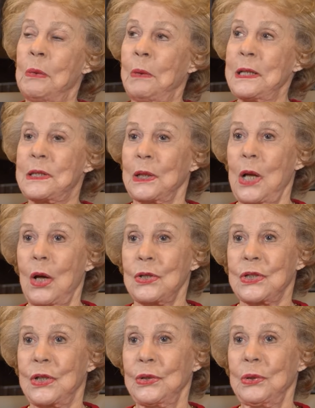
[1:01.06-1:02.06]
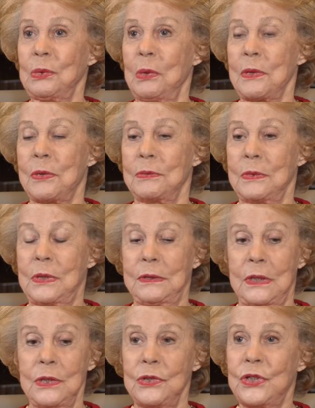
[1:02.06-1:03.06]
Went to law school with
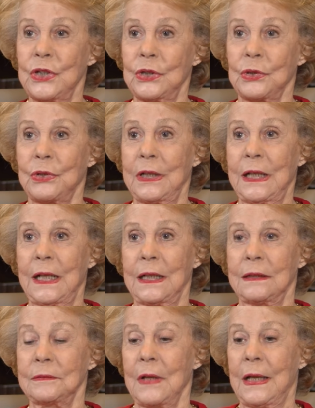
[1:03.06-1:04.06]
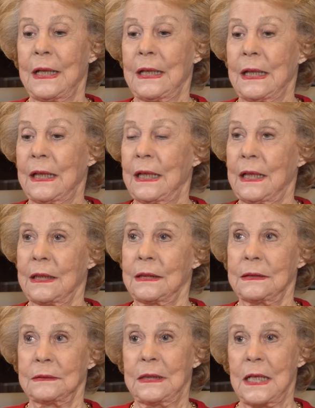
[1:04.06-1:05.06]
2 children and
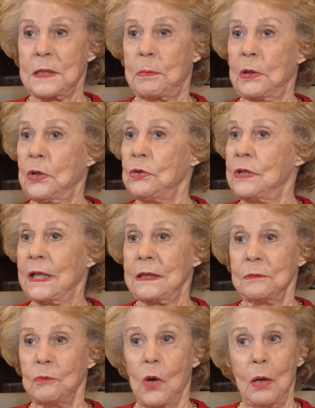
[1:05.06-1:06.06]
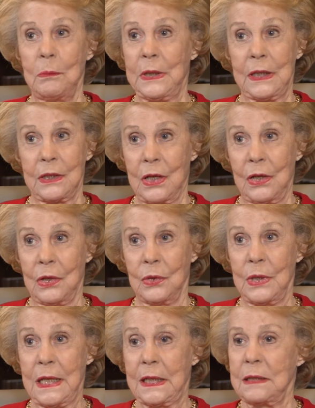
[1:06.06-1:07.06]
a husband who didn't want me to
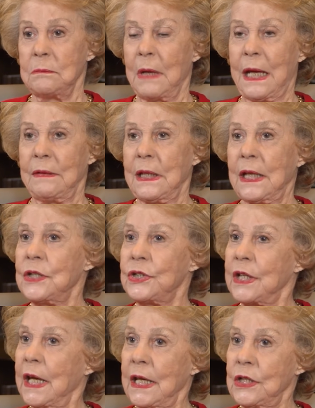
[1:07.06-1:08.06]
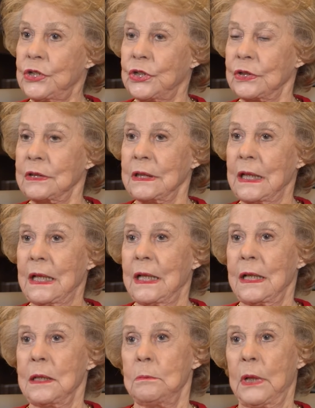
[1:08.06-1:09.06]
go. He didn't mind the education,
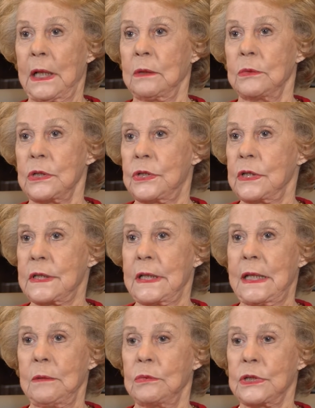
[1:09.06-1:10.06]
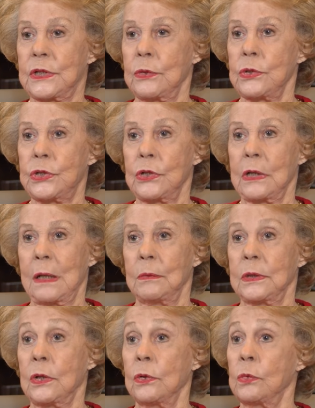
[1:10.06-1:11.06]
but it was just that he was so sure I
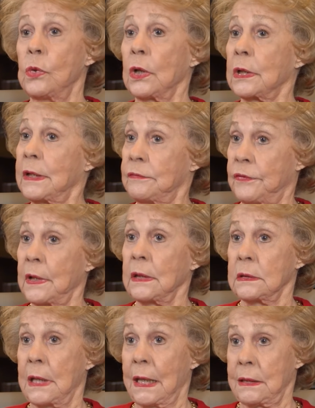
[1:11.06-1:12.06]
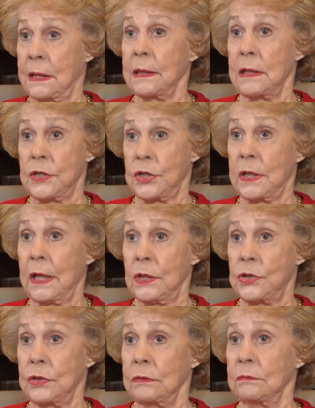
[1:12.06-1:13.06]
would go to work if I got the
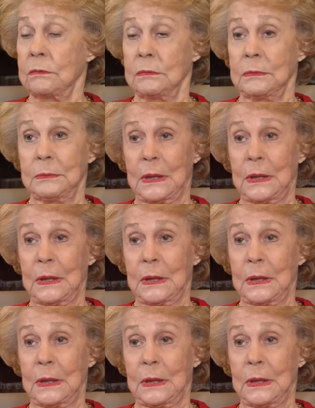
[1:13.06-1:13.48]
education.